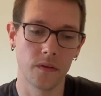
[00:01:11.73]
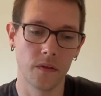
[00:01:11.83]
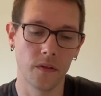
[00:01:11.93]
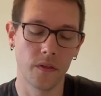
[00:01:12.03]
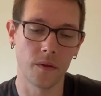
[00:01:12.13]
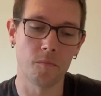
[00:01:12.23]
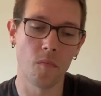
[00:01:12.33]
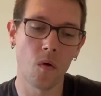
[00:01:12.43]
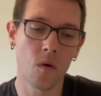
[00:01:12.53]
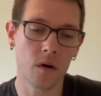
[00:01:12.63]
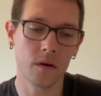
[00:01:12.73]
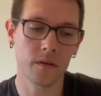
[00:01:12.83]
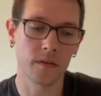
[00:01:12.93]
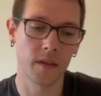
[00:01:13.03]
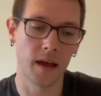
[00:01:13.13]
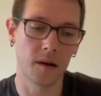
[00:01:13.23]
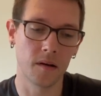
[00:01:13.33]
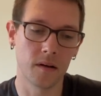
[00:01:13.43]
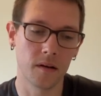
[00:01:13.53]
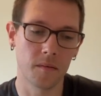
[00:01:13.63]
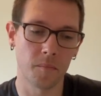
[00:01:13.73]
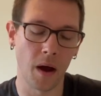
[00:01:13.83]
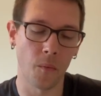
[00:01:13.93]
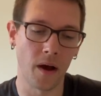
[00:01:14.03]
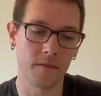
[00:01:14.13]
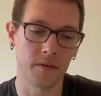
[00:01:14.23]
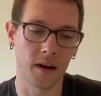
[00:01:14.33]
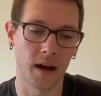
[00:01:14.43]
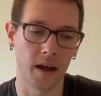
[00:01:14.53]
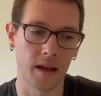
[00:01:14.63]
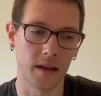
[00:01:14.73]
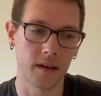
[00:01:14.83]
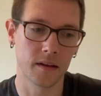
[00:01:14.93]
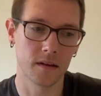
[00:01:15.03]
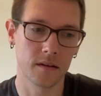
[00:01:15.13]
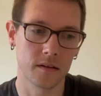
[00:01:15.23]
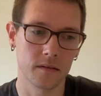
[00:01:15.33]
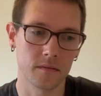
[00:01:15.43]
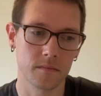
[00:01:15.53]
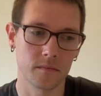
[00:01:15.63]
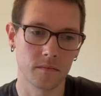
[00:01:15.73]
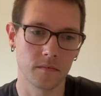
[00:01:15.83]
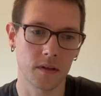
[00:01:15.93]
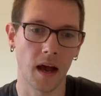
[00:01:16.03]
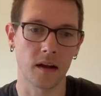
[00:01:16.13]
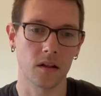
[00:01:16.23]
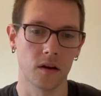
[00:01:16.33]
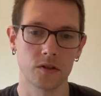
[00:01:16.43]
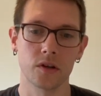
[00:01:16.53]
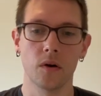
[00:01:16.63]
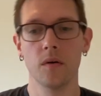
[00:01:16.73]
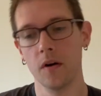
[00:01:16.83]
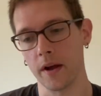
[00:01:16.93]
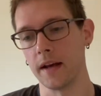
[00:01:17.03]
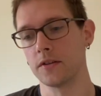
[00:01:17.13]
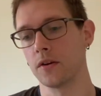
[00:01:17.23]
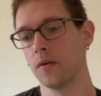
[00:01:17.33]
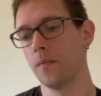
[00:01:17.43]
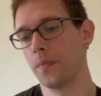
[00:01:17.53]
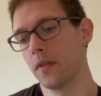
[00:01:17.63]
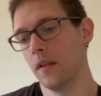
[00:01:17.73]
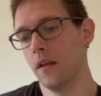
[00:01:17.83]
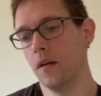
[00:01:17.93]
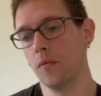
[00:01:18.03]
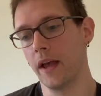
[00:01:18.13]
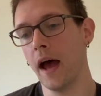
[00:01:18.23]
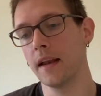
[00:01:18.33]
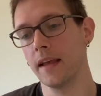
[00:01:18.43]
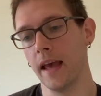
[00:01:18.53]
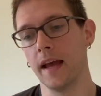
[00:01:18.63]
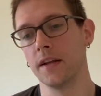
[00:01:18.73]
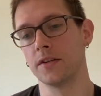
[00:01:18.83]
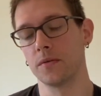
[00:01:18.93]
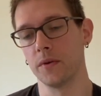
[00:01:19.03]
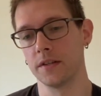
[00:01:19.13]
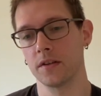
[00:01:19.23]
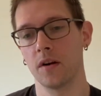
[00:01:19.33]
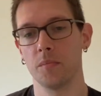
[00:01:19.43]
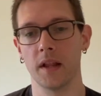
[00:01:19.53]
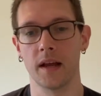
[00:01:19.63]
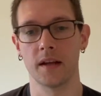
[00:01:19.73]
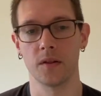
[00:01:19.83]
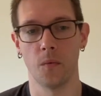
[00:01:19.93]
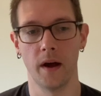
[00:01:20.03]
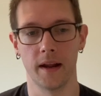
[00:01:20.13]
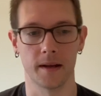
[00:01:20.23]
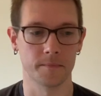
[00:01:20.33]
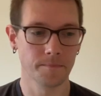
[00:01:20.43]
the more that my wife and I got close, so we got engaged, we start planning the wedding.